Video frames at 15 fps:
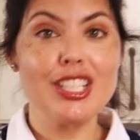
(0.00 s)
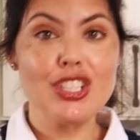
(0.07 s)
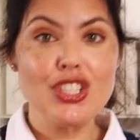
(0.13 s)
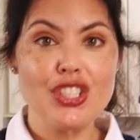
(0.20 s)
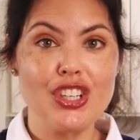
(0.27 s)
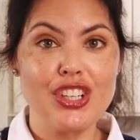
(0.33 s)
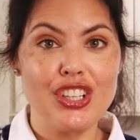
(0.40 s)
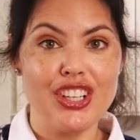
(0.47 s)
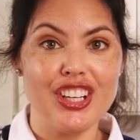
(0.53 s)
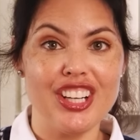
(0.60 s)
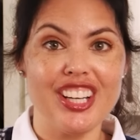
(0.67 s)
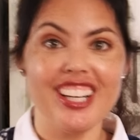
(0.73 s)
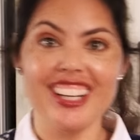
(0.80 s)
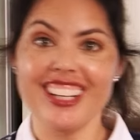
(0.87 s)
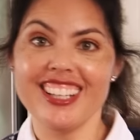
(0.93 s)

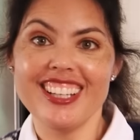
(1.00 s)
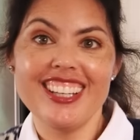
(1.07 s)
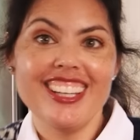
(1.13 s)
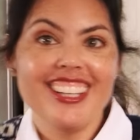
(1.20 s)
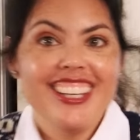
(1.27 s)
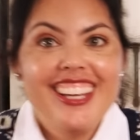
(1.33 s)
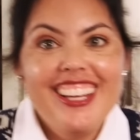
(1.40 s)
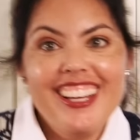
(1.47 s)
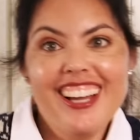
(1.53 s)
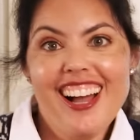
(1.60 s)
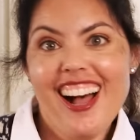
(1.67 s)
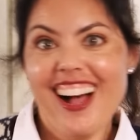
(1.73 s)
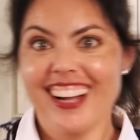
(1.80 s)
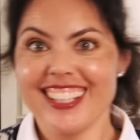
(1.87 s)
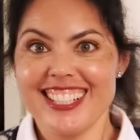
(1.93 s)
sugar
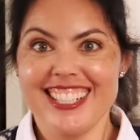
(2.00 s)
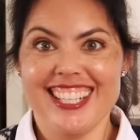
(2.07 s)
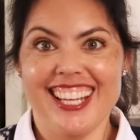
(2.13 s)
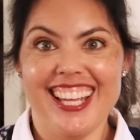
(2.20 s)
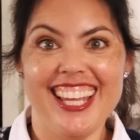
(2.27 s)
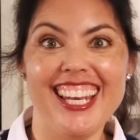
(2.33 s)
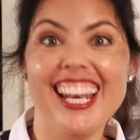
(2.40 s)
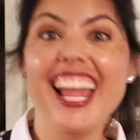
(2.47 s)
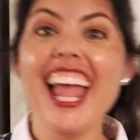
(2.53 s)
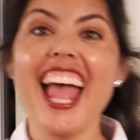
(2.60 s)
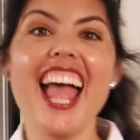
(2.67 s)
concoction